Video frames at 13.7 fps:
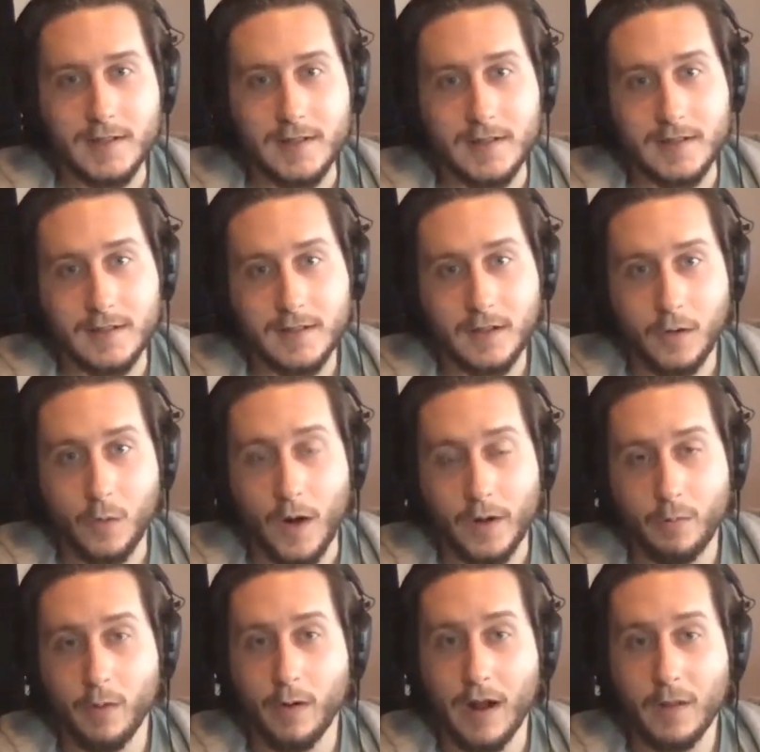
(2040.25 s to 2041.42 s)
is
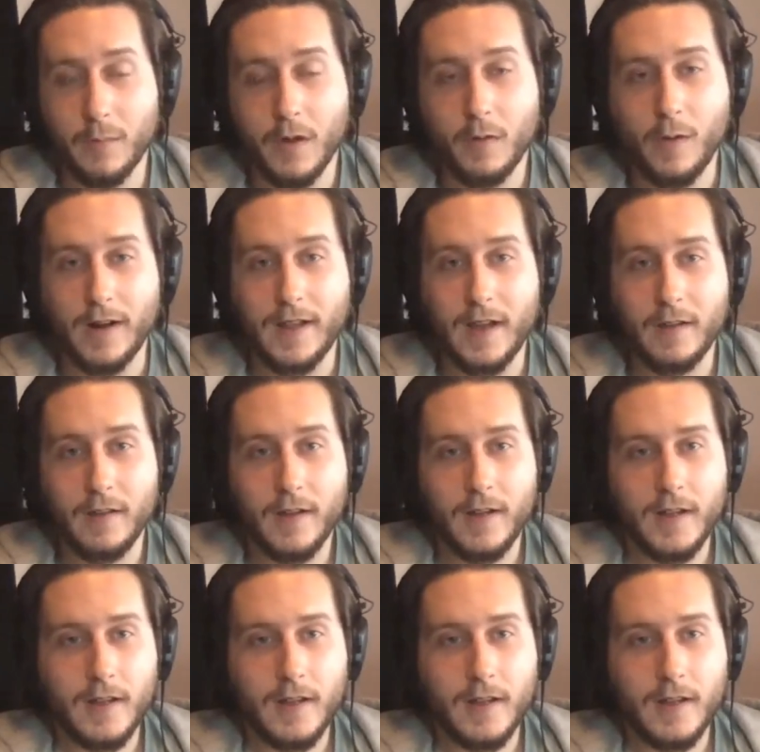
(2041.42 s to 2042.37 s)
quite reliable right now.